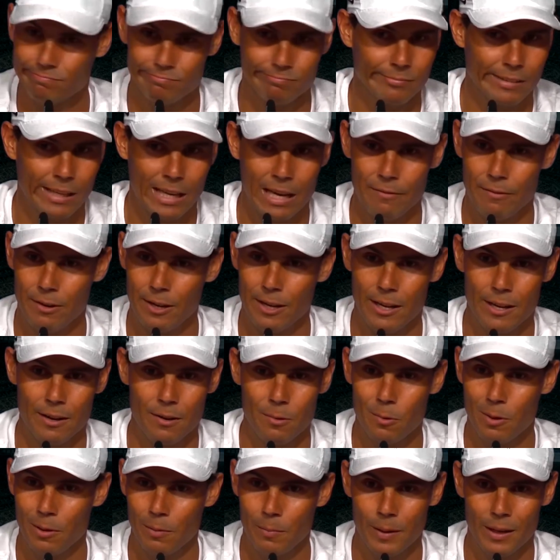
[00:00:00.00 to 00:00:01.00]
Every year
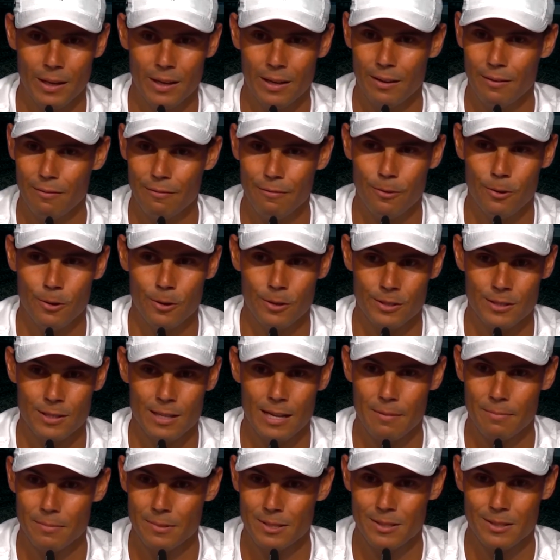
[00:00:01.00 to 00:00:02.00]
will be a four
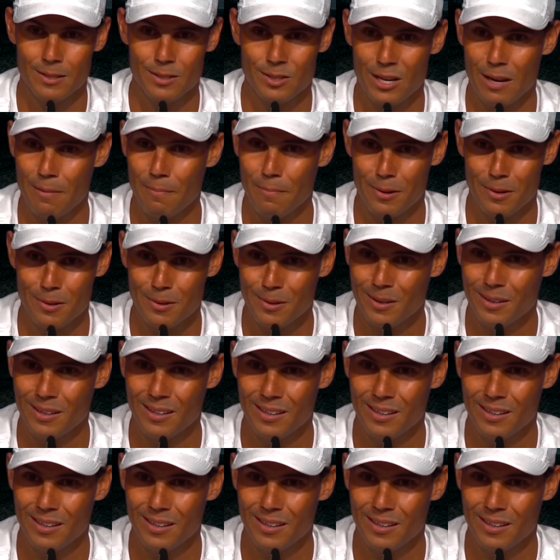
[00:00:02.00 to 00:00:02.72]
slams champion.